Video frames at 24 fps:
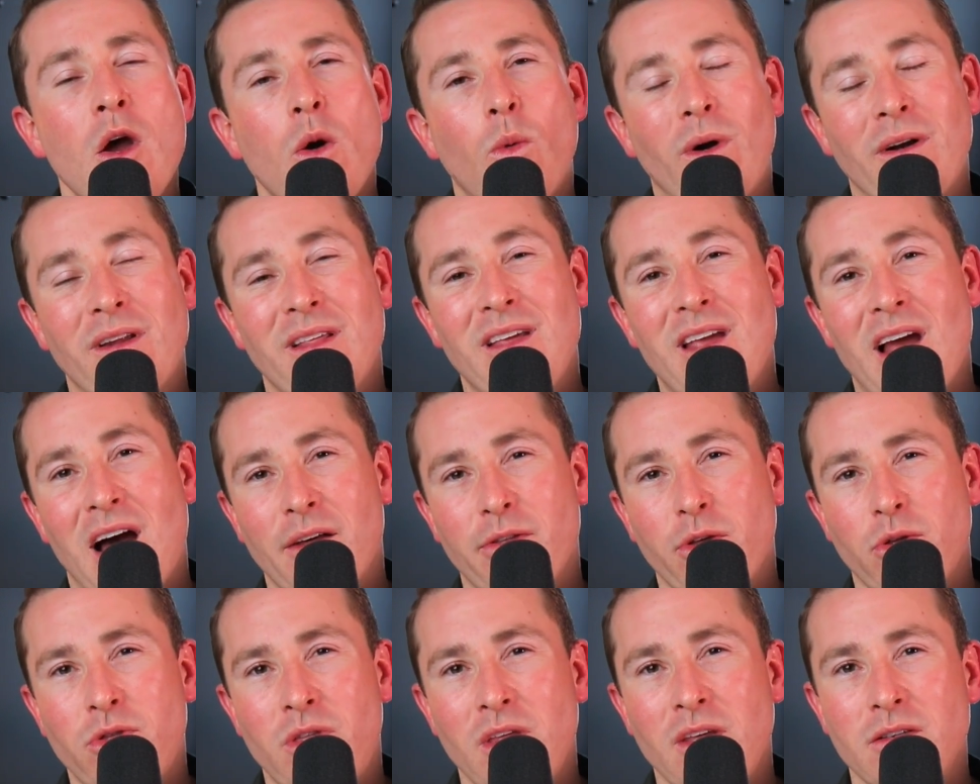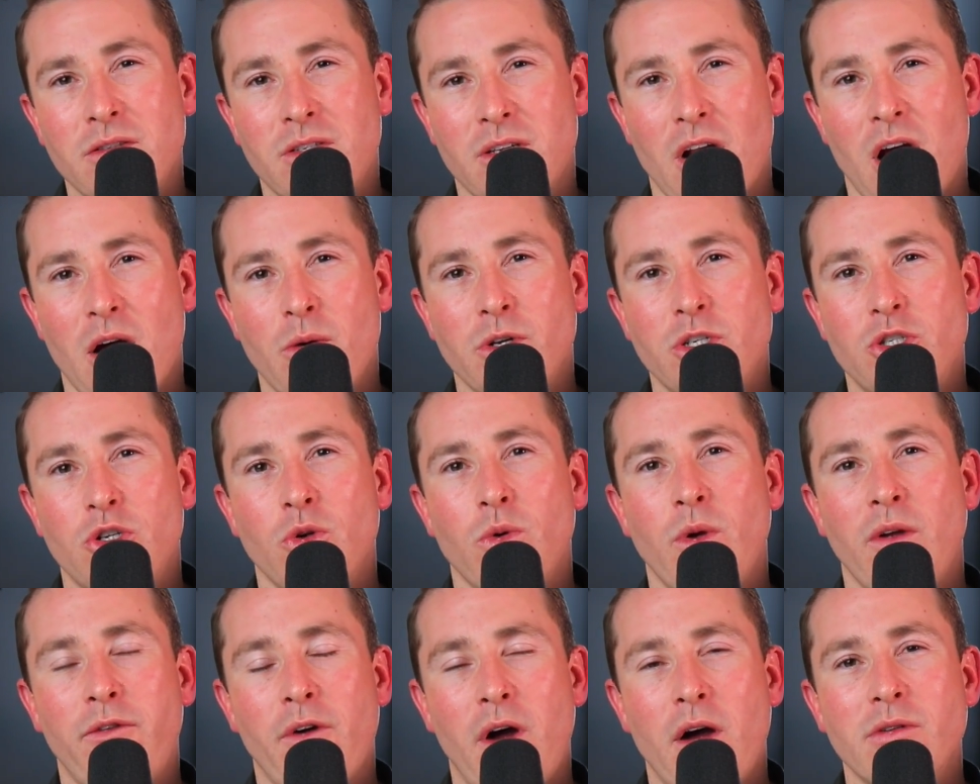One of the other things that I would
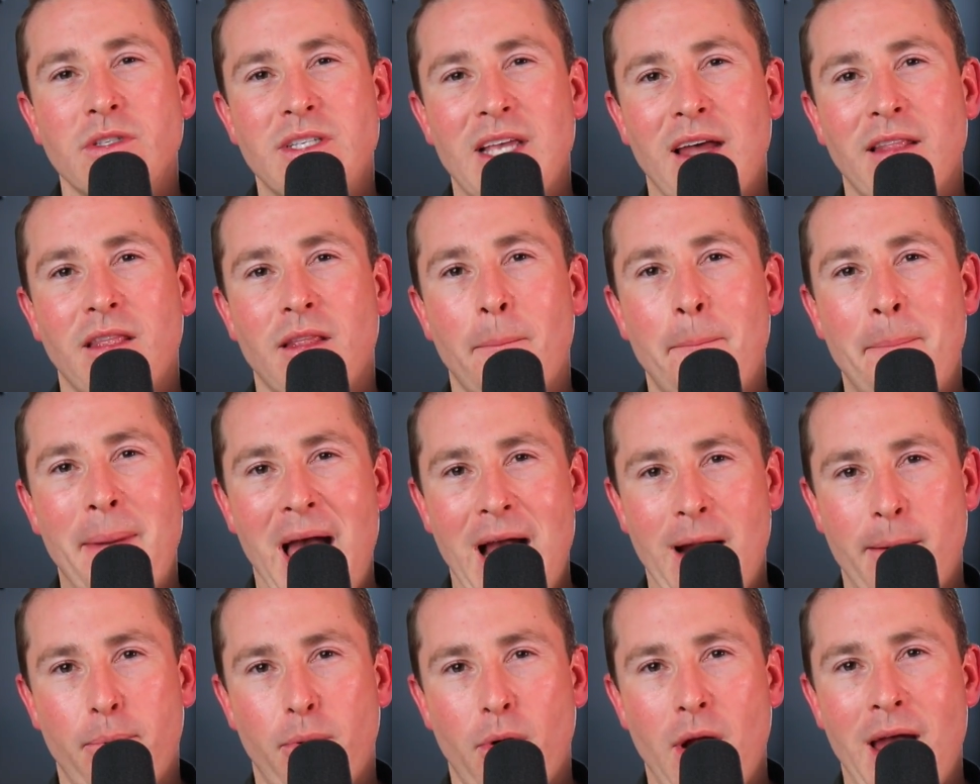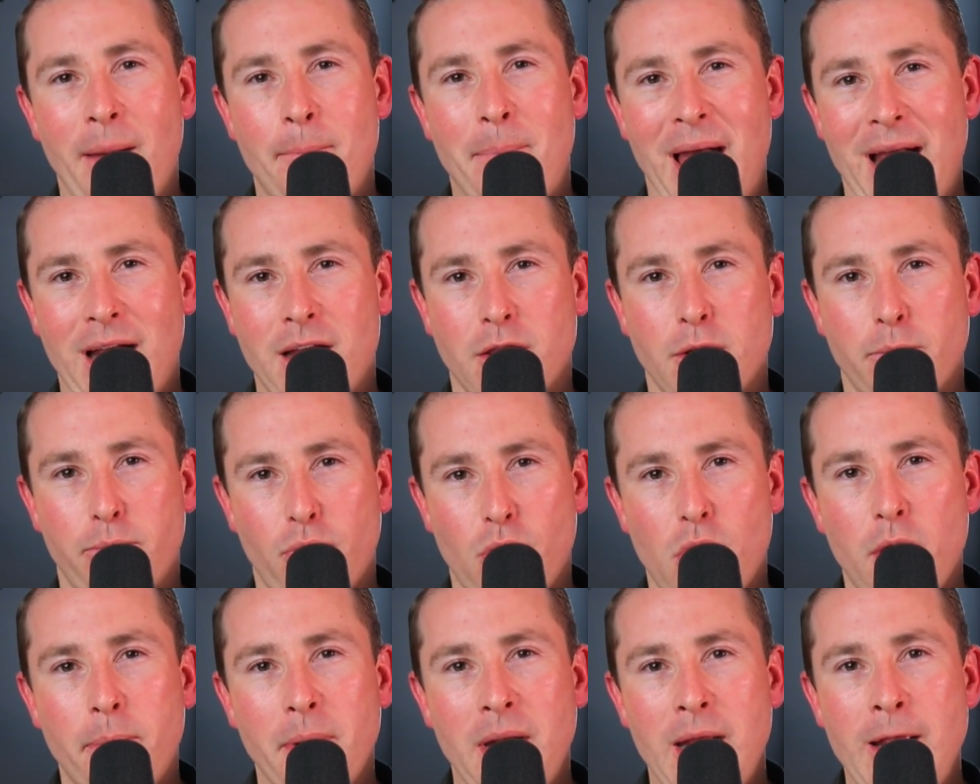do if I was out the back of the
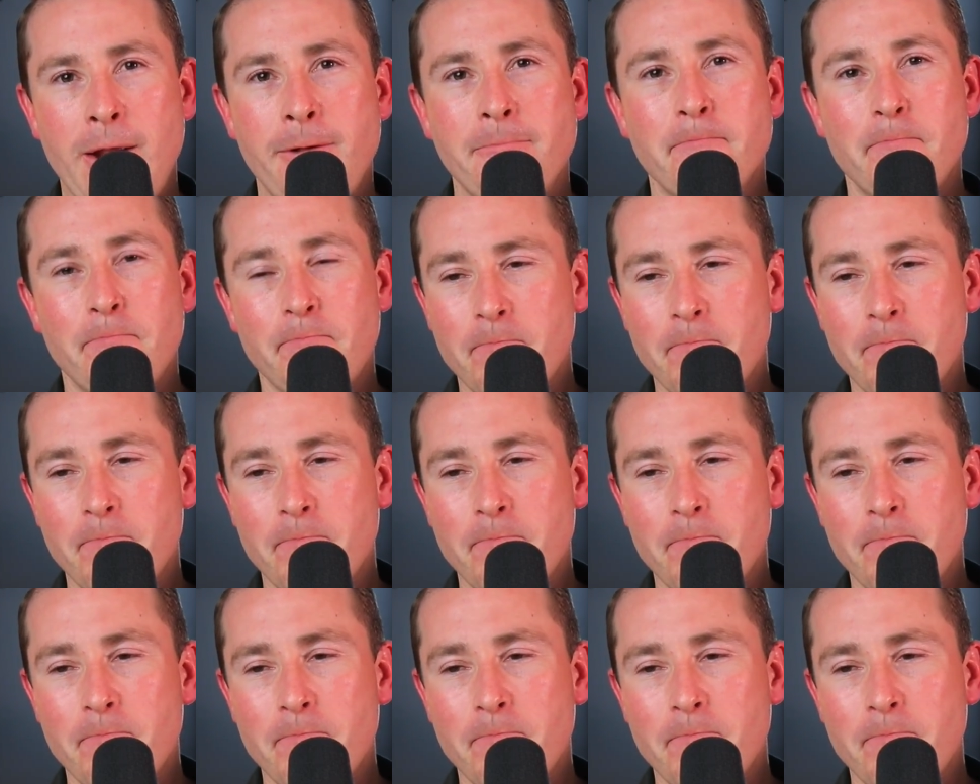property,